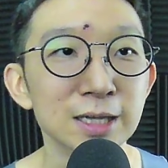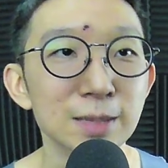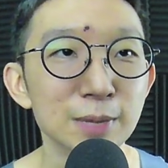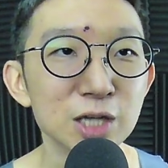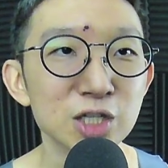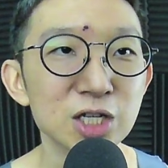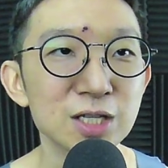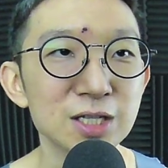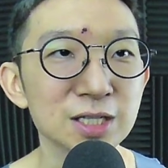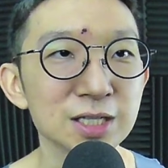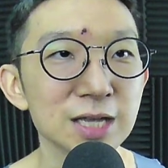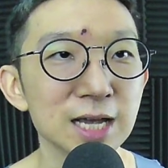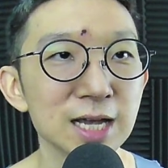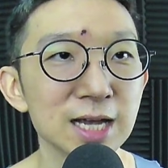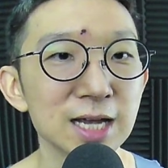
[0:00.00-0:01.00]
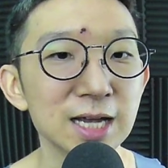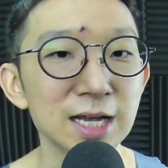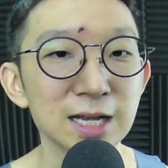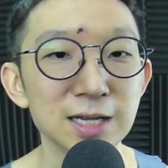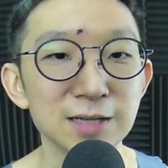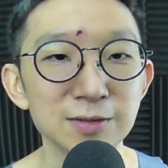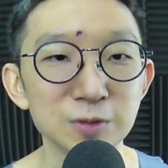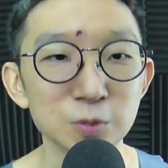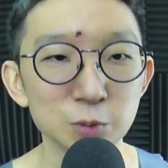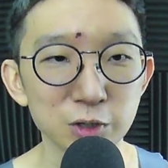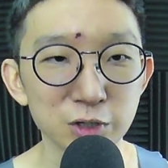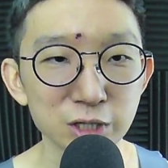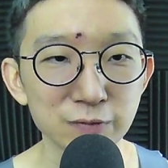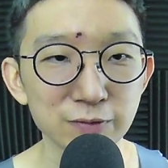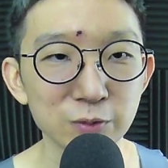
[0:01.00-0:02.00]
patience, and we
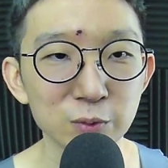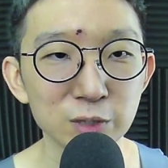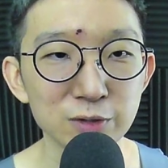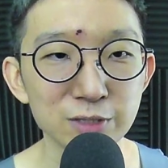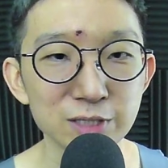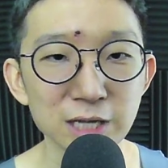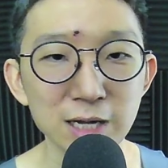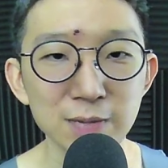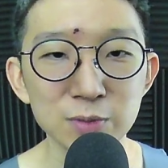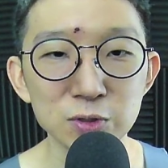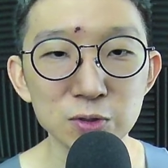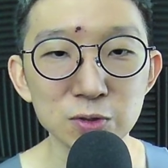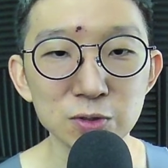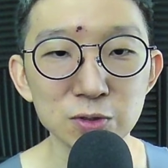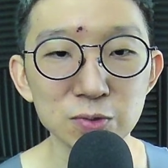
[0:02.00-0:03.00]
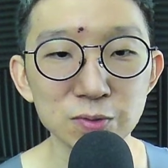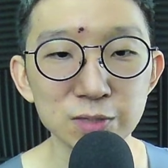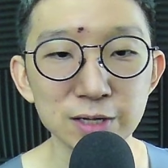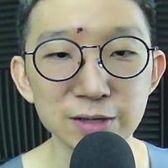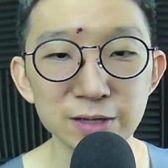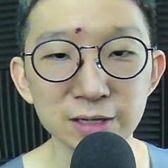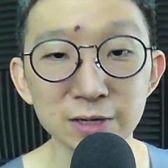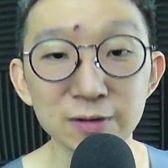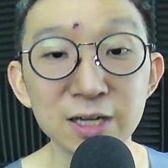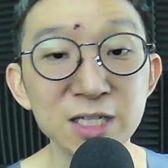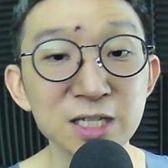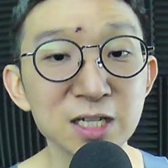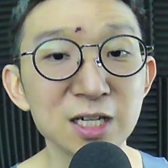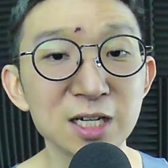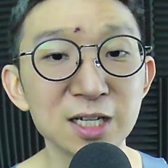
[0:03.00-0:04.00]
got to give the whales time to do their thing. All
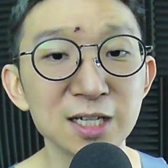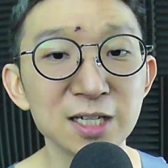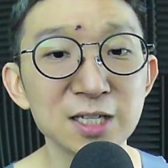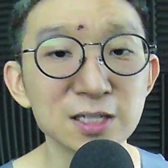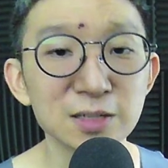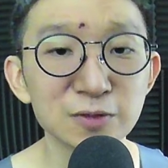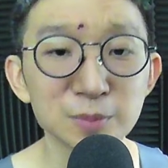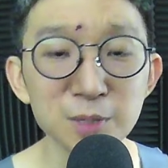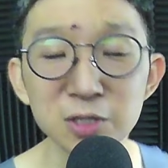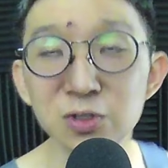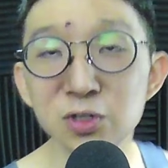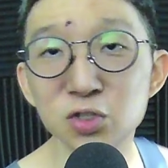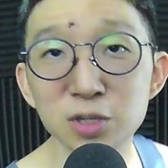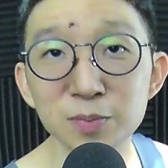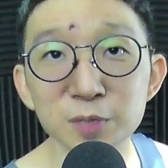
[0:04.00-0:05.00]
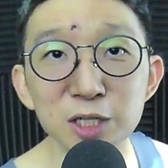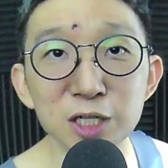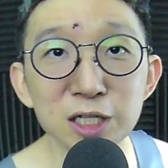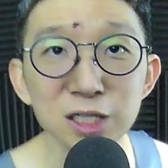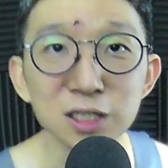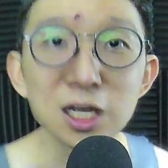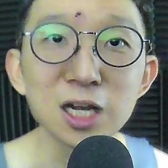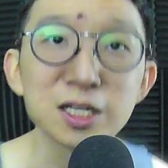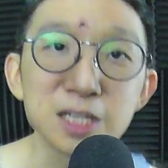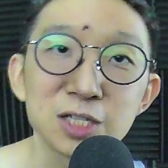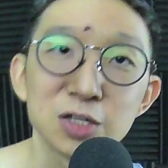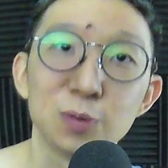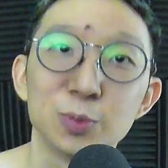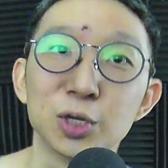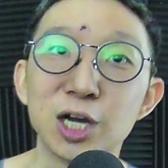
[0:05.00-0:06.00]
right, I guess that's it for my Uniswap technical
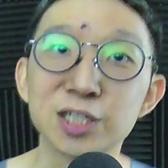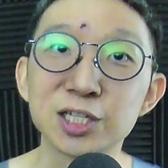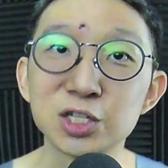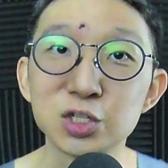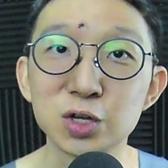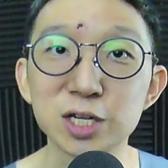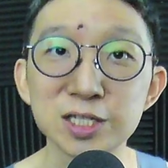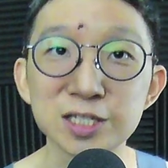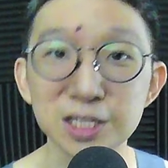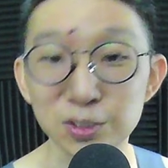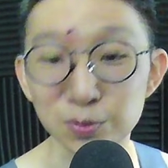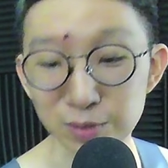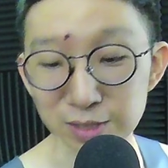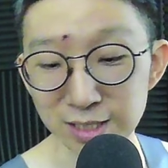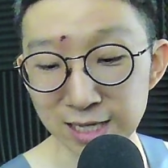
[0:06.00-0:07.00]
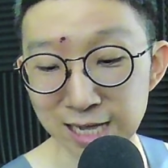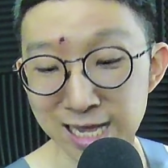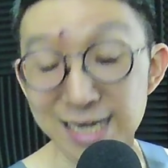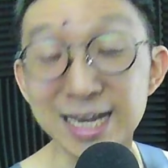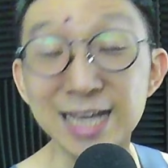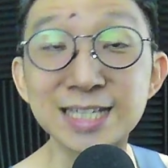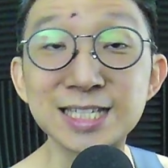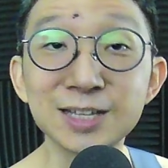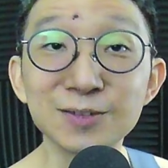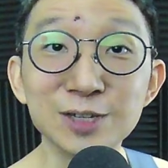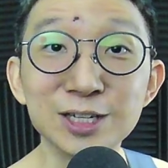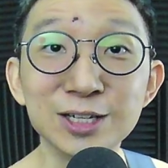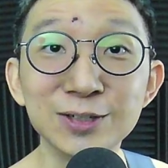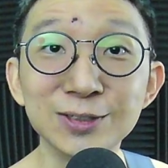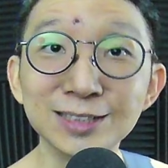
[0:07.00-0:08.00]
analysis. Hope you guys enjoyed it. See you in the next
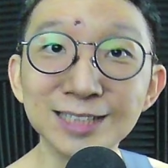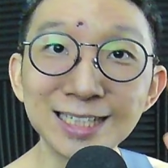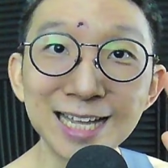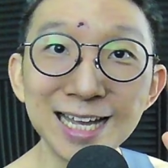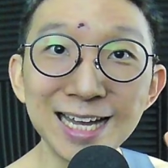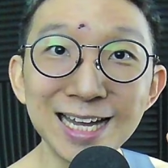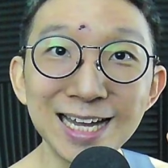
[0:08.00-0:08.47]
video. Ta-da!